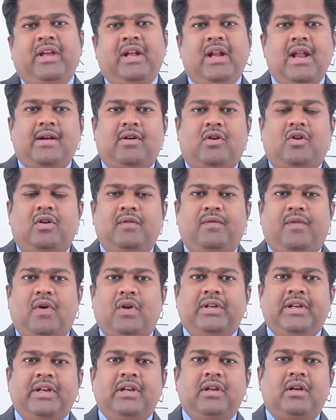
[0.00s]
electron
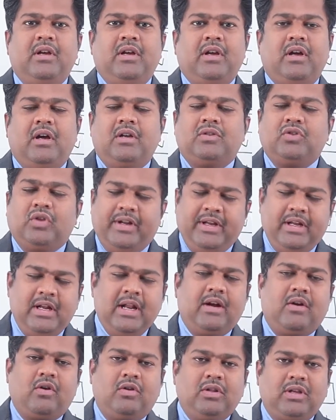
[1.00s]

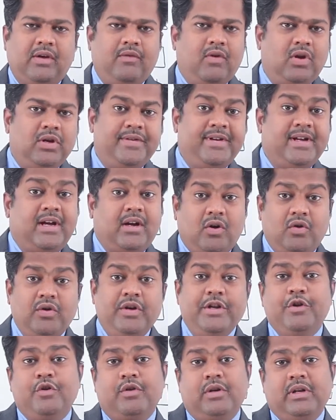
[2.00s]
revolving around
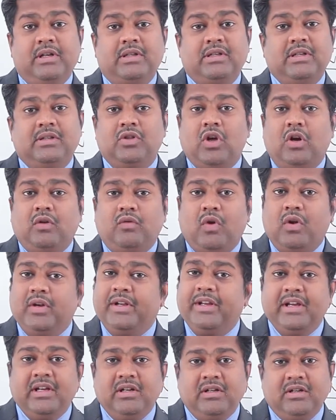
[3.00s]
nucleus is not
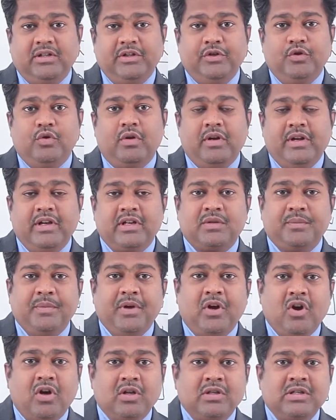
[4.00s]
falling in the nucleus
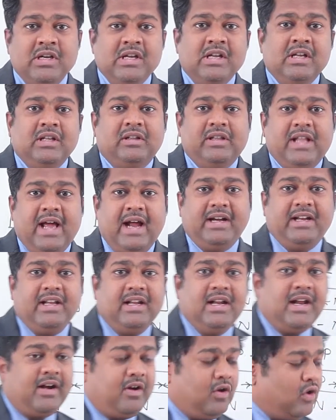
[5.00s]
because that
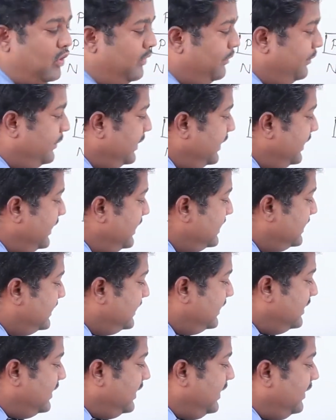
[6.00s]
electron
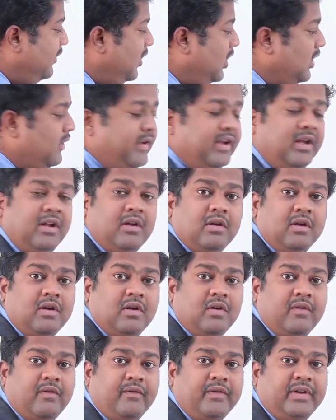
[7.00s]
is revolving
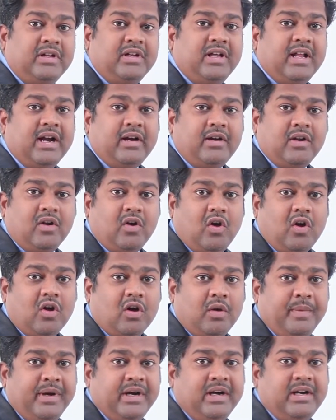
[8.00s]
with greater
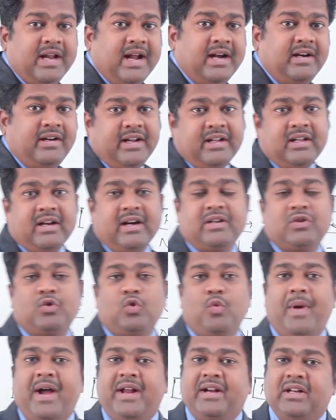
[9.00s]
orbit than 10 raised
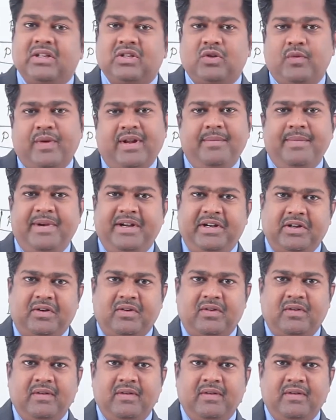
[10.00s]
to minus 12 meter.